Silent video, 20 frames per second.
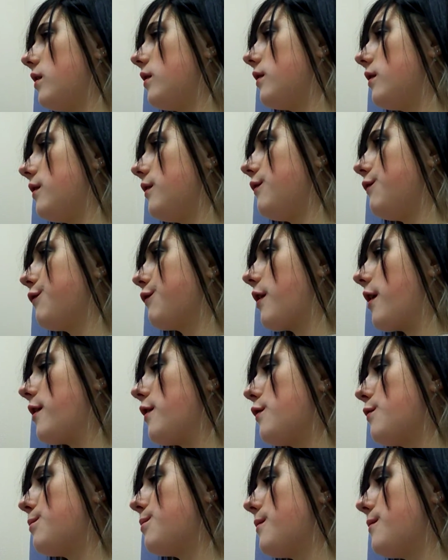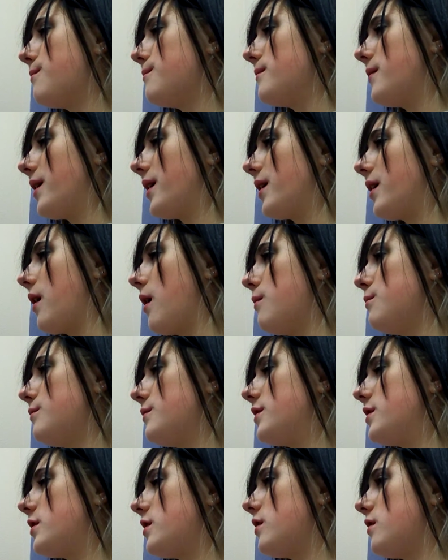Did you cut open my
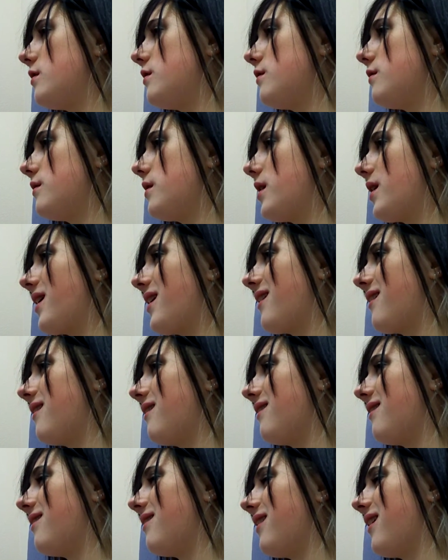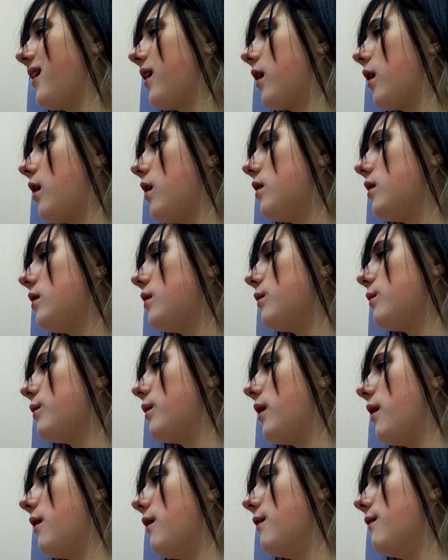gums to do it? Because they kind of
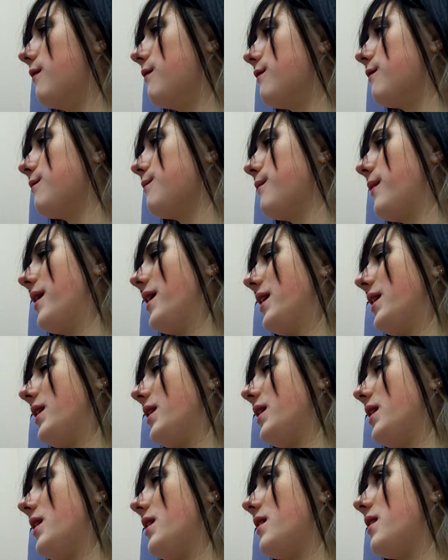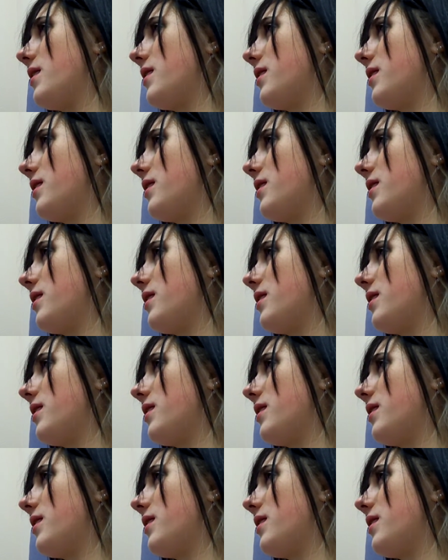went all over my teeth.